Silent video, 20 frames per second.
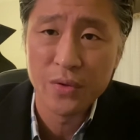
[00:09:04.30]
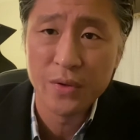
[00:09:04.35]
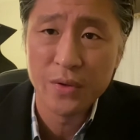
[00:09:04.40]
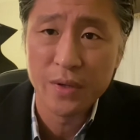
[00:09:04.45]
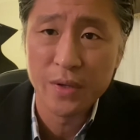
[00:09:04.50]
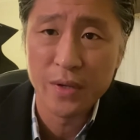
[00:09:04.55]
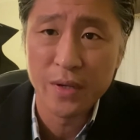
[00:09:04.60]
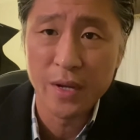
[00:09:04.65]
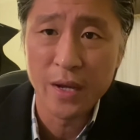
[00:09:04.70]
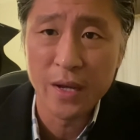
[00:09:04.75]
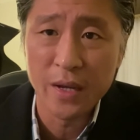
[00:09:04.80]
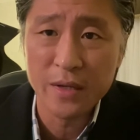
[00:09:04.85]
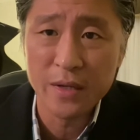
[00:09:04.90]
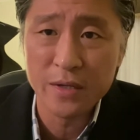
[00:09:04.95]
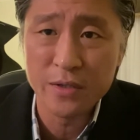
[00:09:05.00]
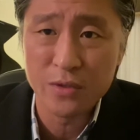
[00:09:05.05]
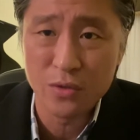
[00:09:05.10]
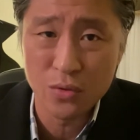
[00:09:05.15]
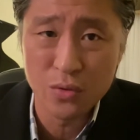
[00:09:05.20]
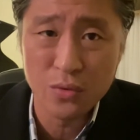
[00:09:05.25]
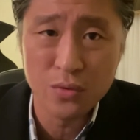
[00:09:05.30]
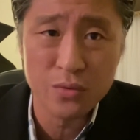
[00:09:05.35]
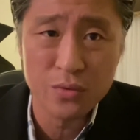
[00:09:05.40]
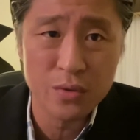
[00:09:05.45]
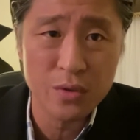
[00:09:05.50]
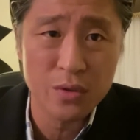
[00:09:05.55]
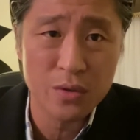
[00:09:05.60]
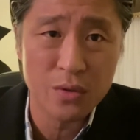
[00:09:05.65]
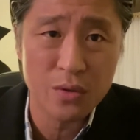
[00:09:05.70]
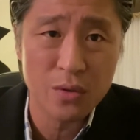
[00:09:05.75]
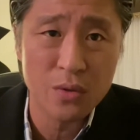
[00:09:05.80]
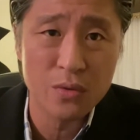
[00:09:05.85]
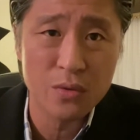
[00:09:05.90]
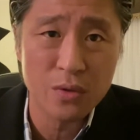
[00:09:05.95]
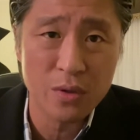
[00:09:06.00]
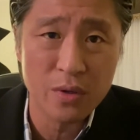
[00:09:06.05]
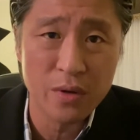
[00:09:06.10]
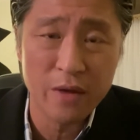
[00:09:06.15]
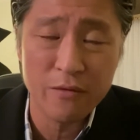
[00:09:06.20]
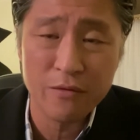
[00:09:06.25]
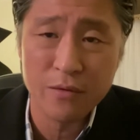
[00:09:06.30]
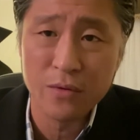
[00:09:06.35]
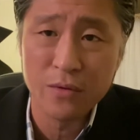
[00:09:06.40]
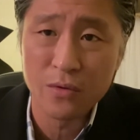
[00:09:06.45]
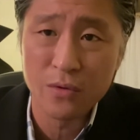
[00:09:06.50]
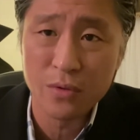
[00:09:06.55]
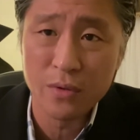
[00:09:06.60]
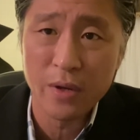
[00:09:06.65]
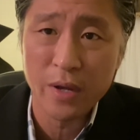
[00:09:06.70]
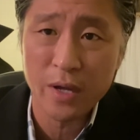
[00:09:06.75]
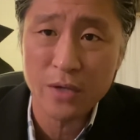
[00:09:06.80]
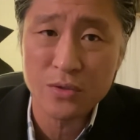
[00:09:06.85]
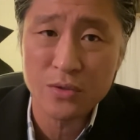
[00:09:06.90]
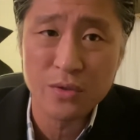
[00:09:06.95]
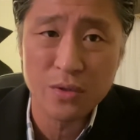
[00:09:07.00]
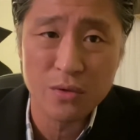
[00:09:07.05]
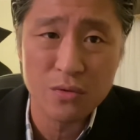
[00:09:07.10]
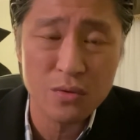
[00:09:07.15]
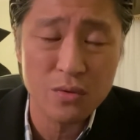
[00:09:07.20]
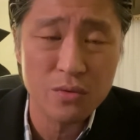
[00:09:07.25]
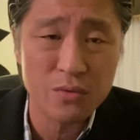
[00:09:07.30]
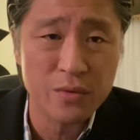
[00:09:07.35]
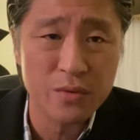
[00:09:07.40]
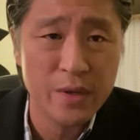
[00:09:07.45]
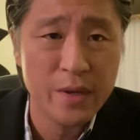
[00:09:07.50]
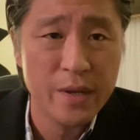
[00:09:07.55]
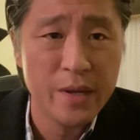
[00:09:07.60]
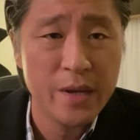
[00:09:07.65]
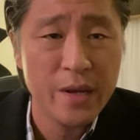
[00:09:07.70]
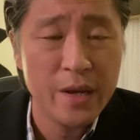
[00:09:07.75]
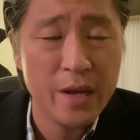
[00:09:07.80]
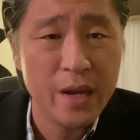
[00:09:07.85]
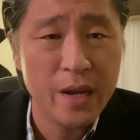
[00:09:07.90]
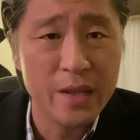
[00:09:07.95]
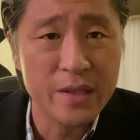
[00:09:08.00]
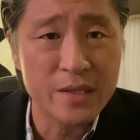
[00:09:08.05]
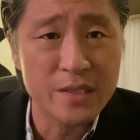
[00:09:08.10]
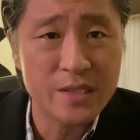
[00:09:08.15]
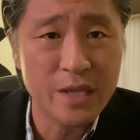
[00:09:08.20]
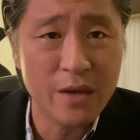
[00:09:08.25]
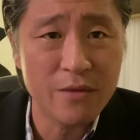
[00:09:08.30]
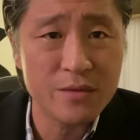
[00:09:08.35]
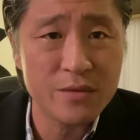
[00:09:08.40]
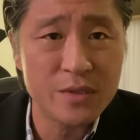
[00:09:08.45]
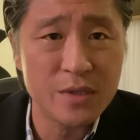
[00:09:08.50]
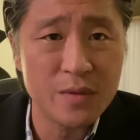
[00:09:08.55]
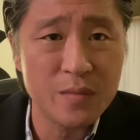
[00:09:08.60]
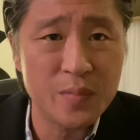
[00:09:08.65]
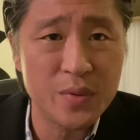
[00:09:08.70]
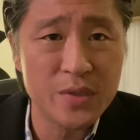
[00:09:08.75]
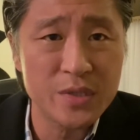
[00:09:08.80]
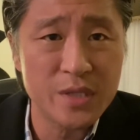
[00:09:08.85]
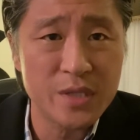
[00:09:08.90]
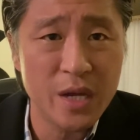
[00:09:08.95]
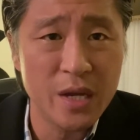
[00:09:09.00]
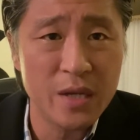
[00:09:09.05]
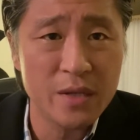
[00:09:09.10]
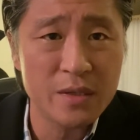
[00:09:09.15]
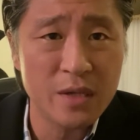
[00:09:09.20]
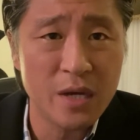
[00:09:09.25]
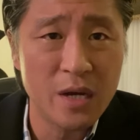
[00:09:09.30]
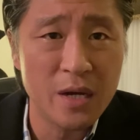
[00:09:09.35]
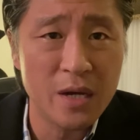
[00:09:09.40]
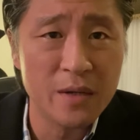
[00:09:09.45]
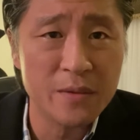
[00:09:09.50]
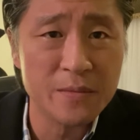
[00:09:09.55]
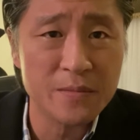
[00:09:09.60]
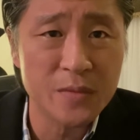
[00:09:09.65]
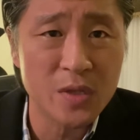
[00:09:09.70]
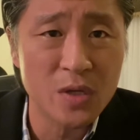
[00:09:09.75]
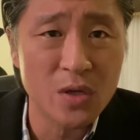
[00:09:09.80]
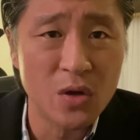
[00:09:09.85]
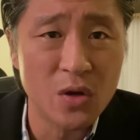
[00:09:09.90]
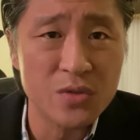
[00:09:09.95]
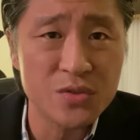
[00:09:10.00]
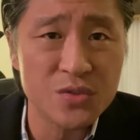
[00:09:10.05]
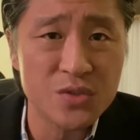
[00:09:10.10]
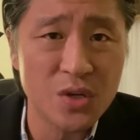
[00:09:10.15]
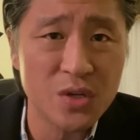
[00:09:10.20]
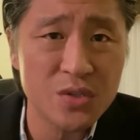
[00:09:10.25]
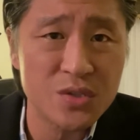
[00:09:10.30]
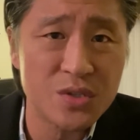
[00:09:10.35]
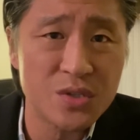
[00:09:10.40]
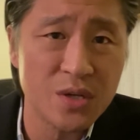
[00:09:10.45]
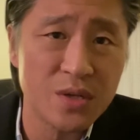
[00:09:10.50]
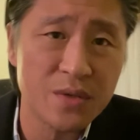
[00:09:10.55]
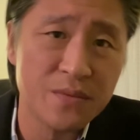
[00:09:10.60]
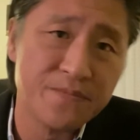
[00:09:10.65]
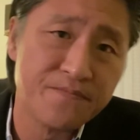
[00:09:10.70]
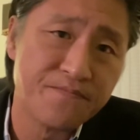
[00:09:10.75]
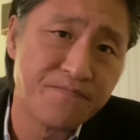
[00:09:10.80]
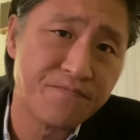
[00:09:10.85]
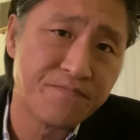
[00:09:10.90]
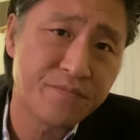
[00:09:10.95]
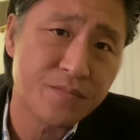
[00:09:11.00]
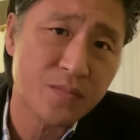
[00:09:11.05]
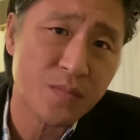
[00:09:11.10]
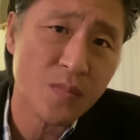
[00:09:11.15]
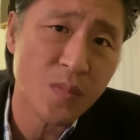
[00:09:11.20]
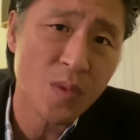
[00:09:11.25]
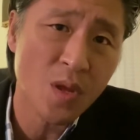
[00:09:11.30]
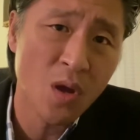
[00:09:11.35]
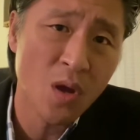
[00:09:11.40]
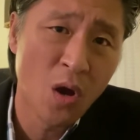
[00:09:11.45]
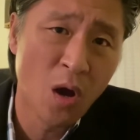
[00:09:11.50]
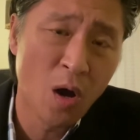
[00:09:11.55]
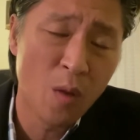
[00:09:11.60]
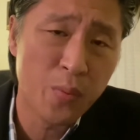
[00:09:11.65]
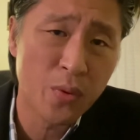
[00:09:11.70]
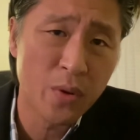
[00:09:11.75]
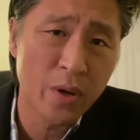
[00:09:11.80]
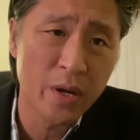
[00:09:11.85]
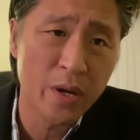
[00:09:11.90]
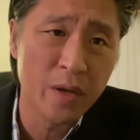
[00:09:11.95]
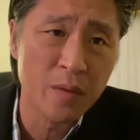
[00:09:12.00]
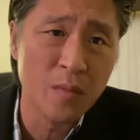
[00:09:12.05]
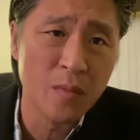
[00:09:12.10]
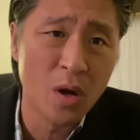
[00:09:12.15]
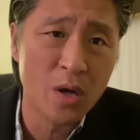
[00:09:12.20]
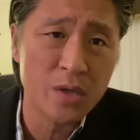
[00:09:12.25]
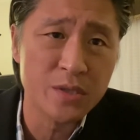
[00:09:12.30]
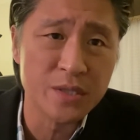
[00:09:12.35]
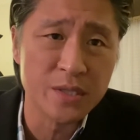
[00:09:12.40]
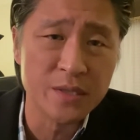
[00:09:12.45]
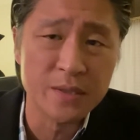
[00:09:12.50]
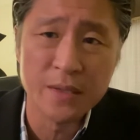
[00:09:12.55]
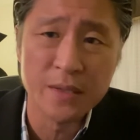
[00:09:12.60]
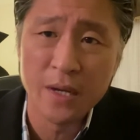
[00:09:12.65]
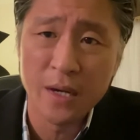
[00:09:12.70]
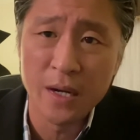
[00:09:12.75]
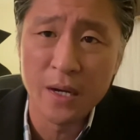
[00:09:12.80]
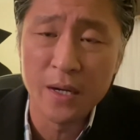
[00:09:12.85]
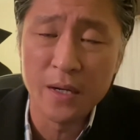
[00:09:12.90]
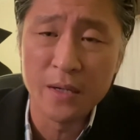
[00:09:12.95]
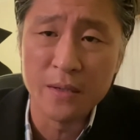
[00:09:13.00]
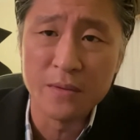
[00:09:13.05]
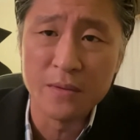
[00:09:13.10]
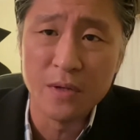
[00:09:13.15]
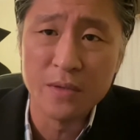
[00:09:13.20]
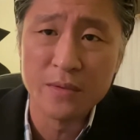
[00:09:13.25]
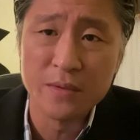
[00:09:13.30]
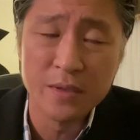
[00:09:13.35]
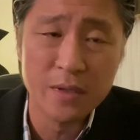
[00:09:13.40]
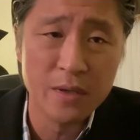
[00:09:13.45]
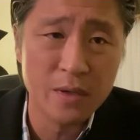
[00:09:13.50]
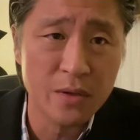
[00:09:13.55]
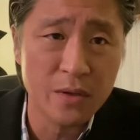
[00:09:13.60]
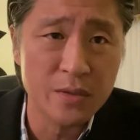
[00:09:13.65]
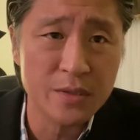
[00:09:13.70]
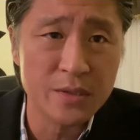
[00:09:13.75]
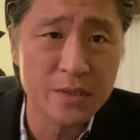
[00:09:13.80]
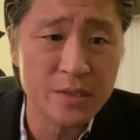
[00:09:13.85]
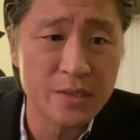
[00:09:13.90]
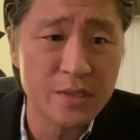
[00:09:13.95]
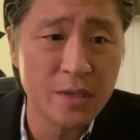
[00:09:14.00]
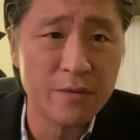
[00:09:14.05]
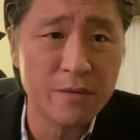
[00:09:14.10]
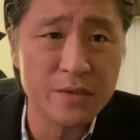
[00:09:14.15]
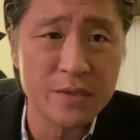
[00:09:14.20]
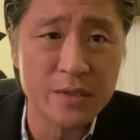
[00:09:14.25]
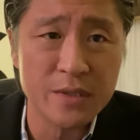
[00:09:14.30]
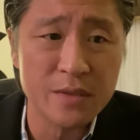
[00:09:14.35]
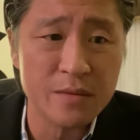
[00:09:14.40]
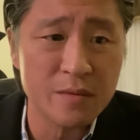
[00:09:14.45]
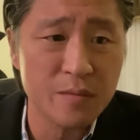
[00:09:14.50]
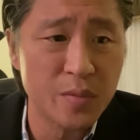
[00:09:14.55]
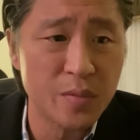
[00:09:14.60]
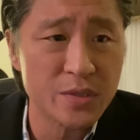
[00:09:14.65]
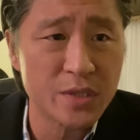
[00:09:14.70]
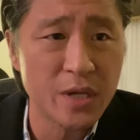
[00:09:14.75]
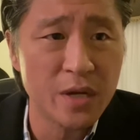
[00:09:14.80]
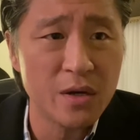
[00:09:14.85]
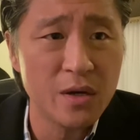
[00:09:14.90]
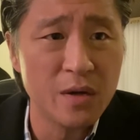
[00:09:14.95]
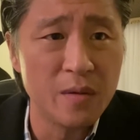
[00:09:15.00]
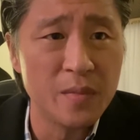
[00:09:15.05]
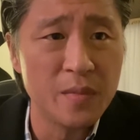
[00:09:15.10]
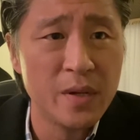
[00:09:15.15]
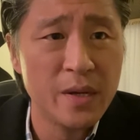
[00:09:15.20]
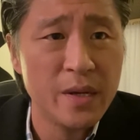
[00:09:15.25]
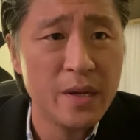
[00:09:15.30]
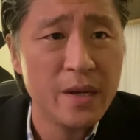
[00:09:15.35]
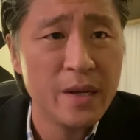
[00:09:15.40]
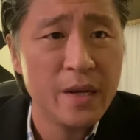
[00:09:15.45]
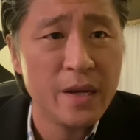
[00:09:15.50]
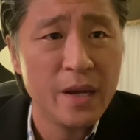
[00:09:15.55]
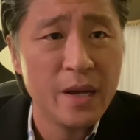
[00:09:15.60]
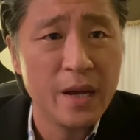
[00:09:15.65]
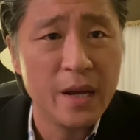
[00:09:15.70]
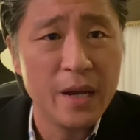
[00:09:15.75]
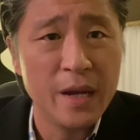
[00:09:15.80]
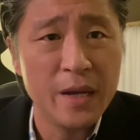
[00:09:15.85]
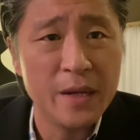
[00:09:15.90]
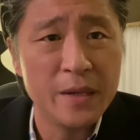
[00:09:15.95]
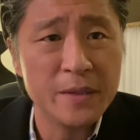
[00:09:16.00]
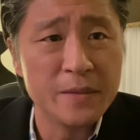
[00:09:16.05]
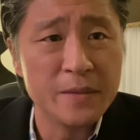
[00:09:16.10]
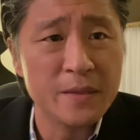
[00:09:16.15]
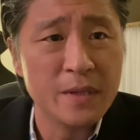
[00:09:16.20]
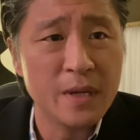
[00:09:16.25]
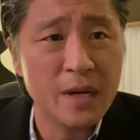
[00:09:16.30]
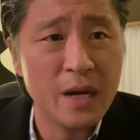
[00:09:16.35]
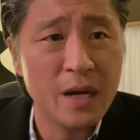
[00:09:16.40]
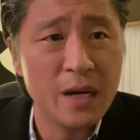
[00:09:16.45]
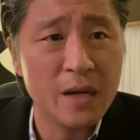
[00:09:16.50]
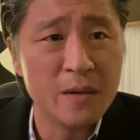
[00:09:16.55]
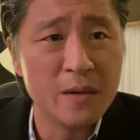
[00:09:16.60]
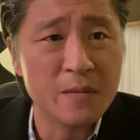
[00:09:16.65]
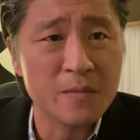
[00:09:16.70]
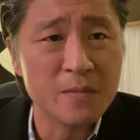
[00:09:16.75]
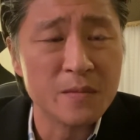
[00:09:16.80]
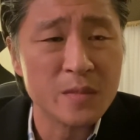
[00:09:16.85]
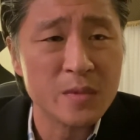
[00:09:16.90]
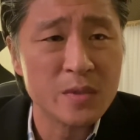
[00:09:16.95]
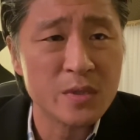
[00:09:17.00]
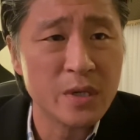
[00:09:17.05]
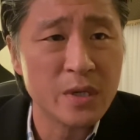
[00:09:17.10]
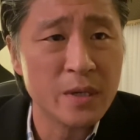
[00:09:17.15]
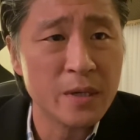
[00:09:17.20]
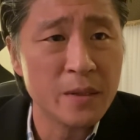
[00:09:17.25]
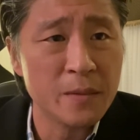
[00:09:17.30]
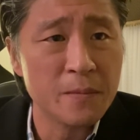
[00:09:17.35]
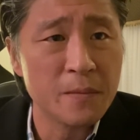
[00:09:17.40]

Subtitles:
Yeah, it grew. The revenue actually grew, and the 17% the adjusted operating margin is 17% up, and the